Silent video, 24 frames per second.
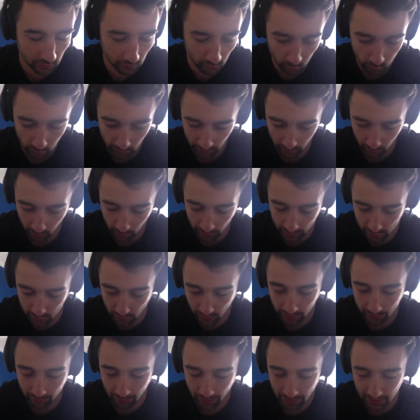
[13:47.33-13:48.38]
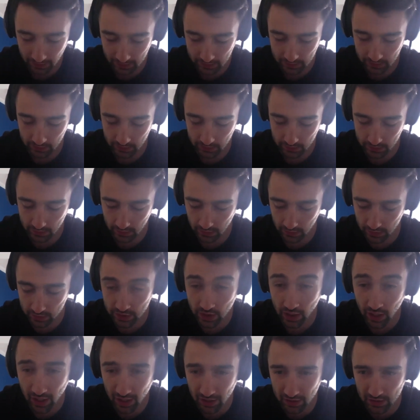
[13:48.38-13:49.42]
we're trying to make this as
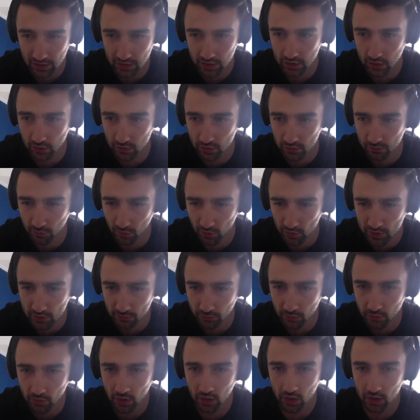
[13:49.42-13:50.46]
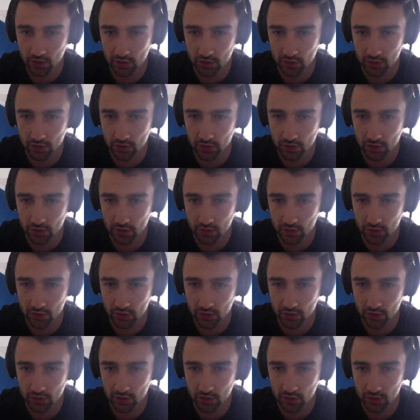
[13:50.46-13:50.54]
targeted to you as possible